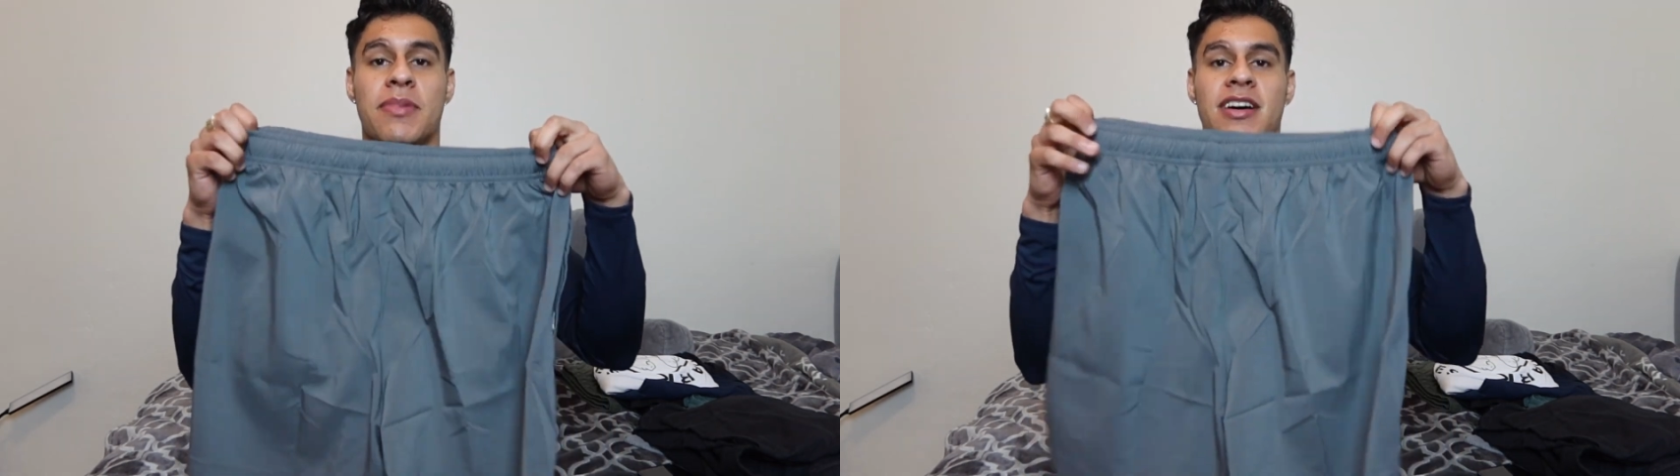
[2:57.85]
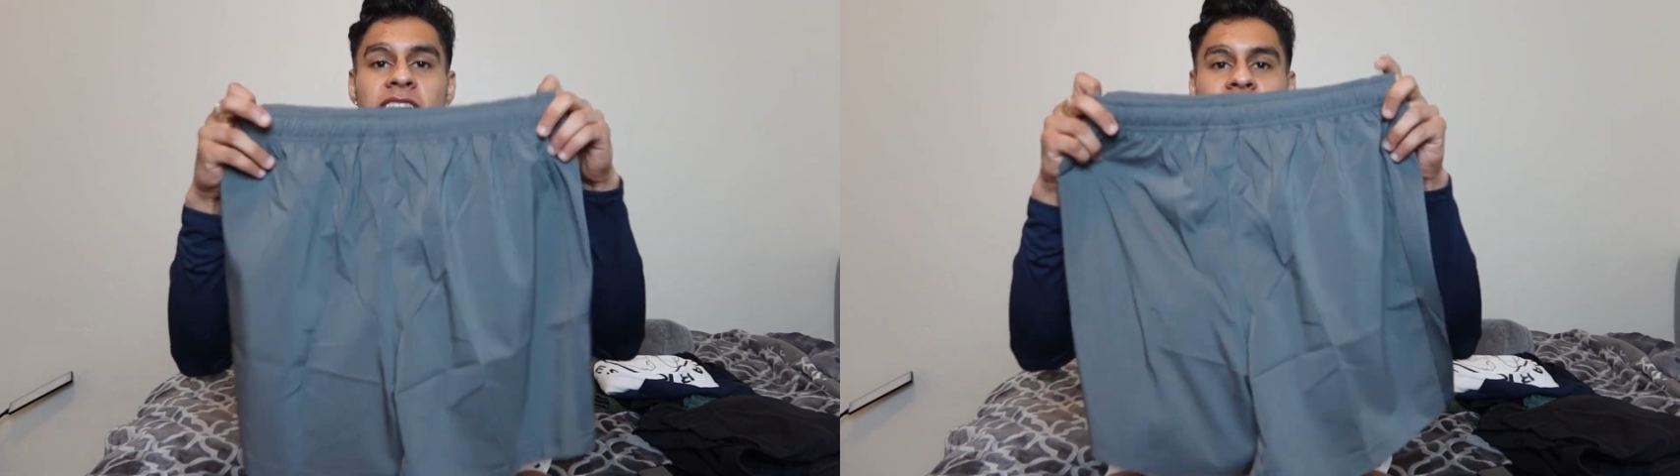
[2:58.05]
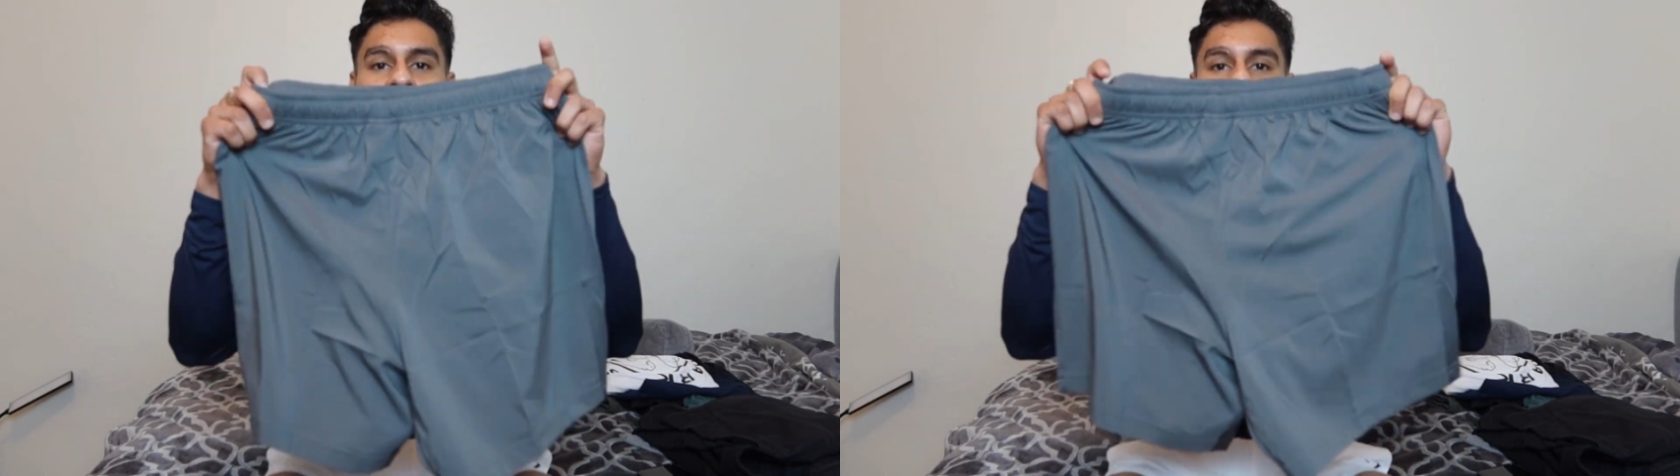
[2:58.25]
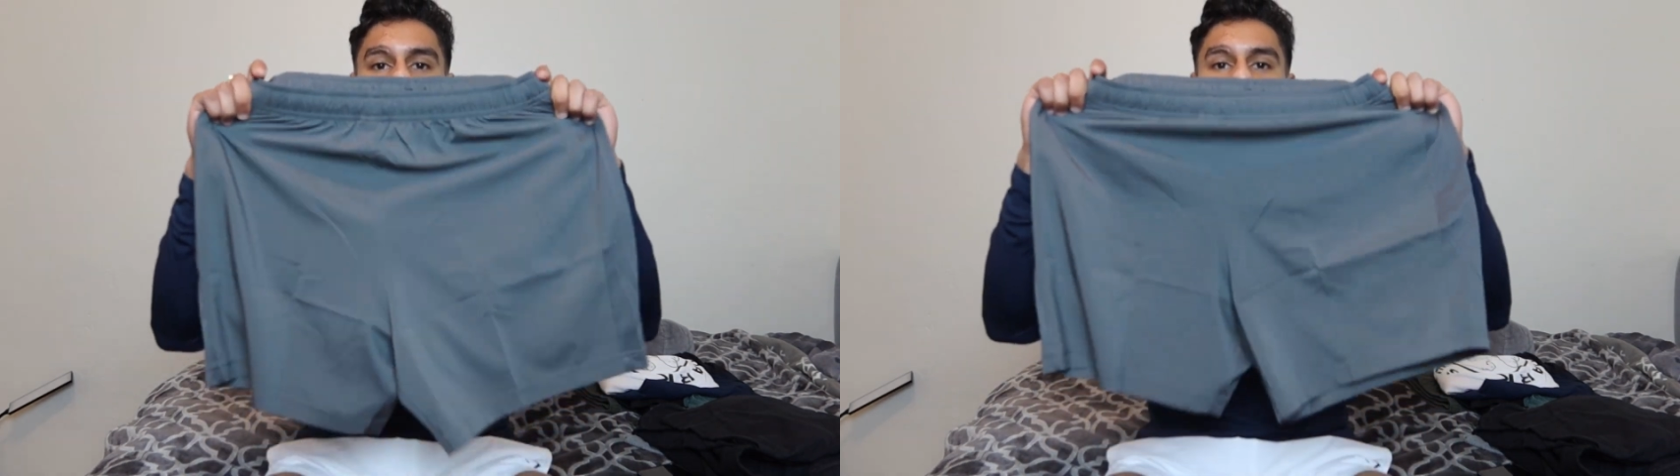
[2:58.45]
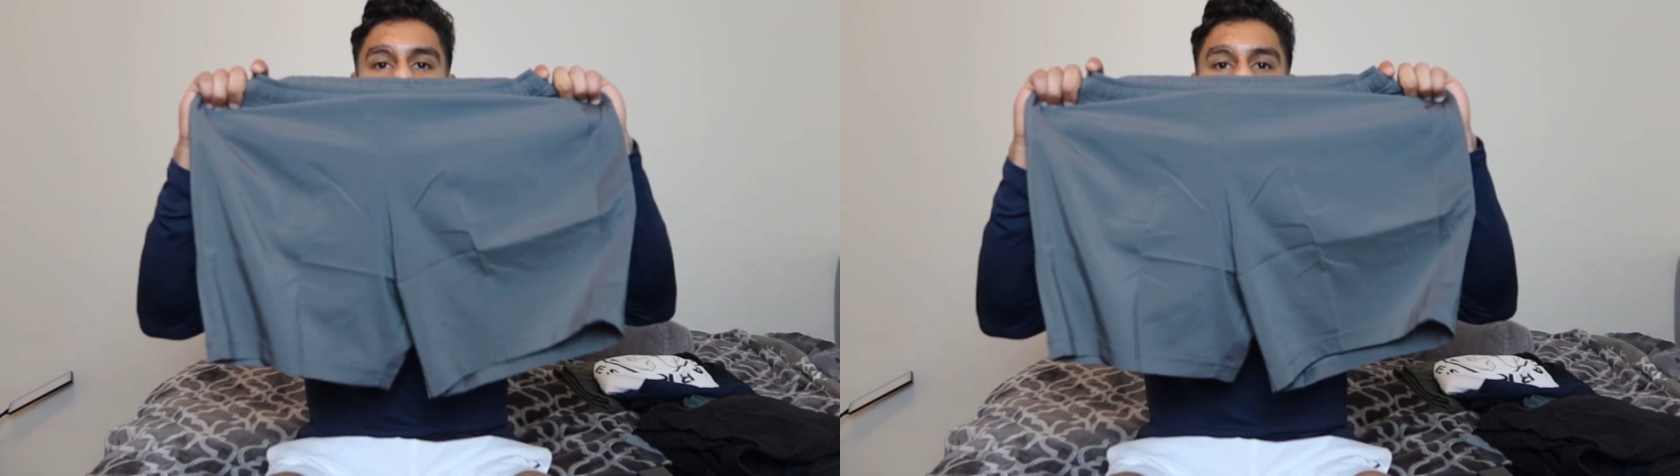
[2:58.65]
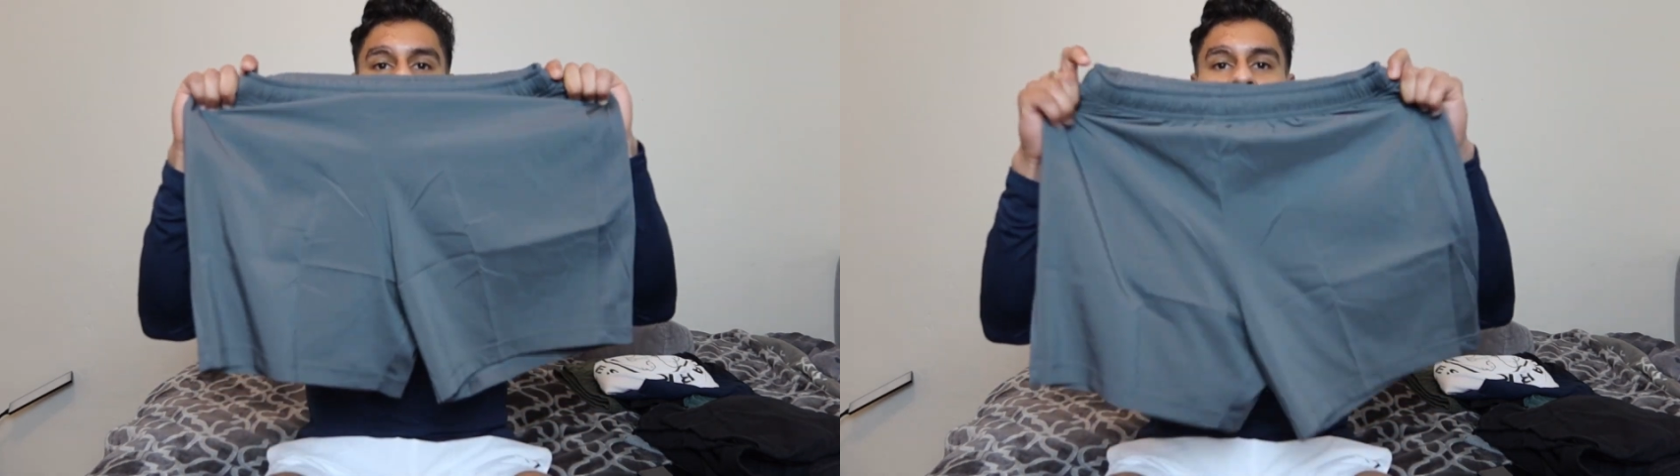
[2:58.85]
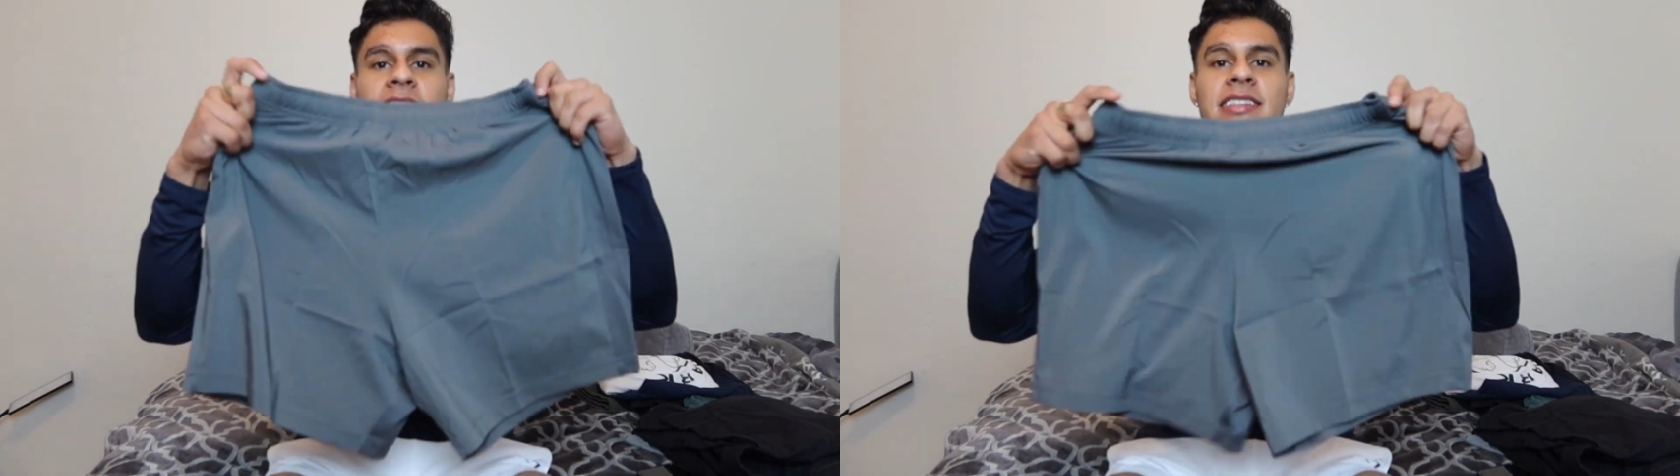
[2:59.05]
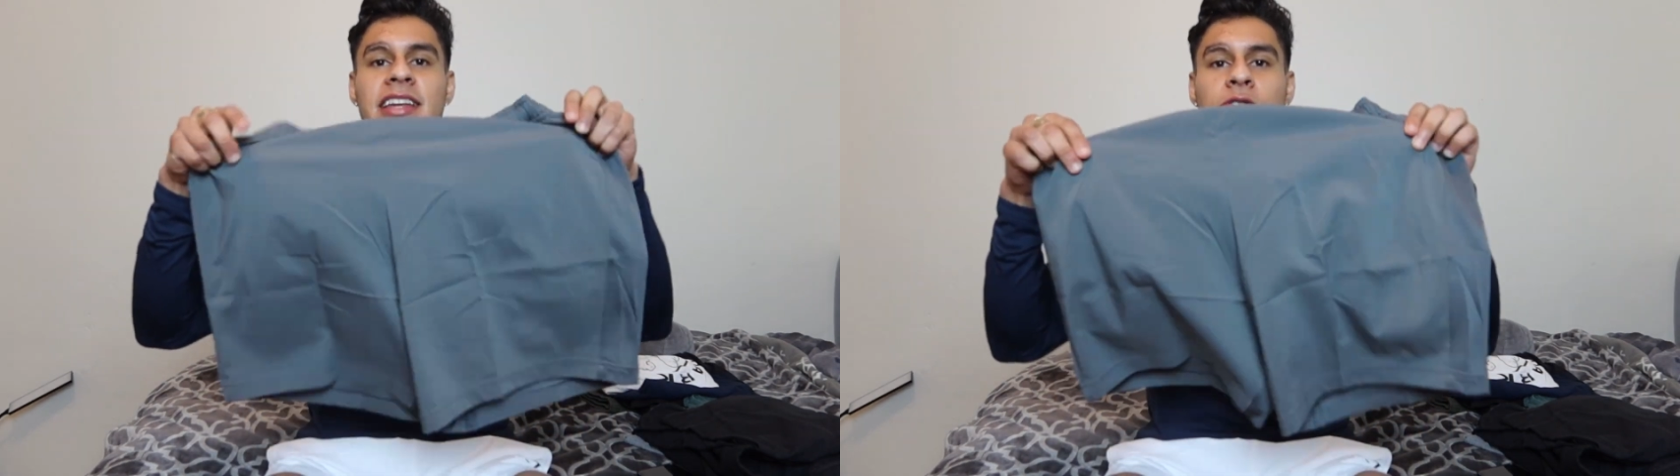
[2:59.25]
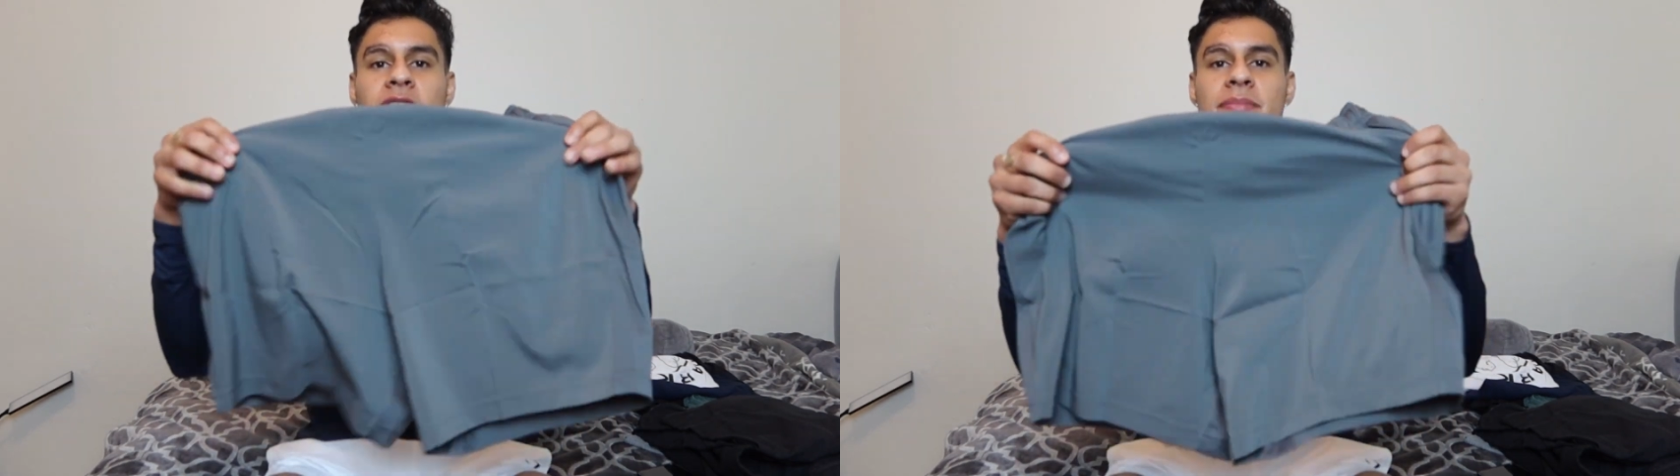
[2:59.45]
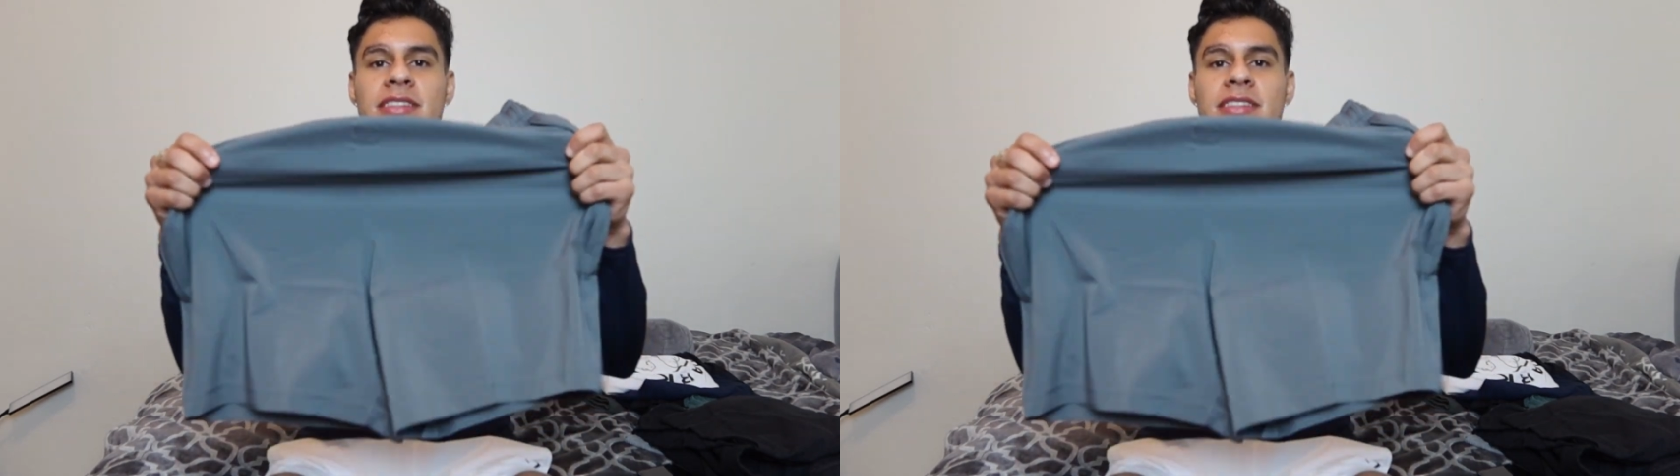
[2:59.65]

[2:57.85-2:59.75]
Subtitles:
but you know, like I said, great